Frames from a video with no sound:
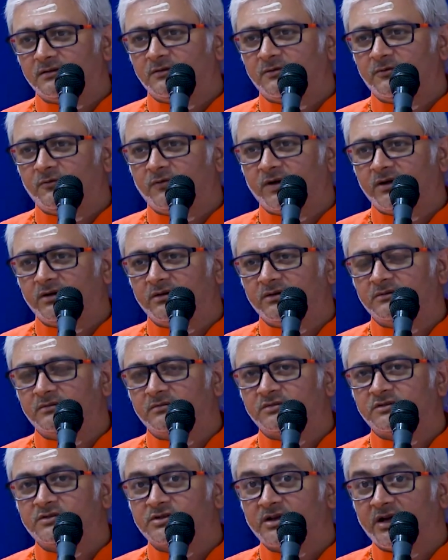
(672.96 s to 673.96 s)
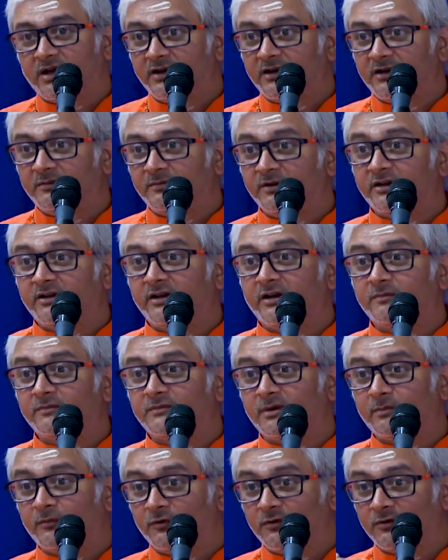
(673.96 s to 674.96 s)
one child became
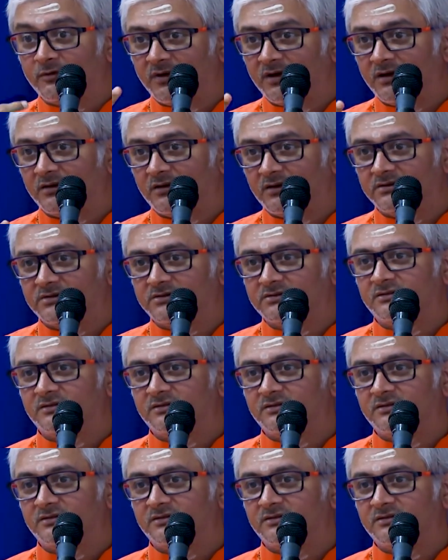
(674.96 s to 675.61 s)
Tapon Maharaj.